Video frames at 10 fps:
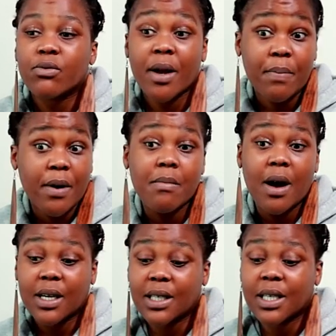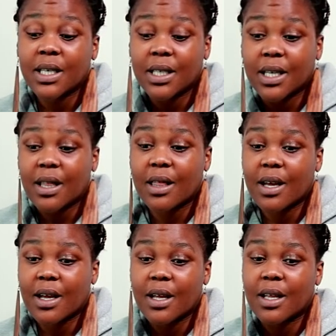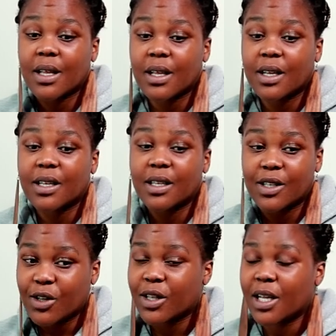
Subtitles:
reprimanded the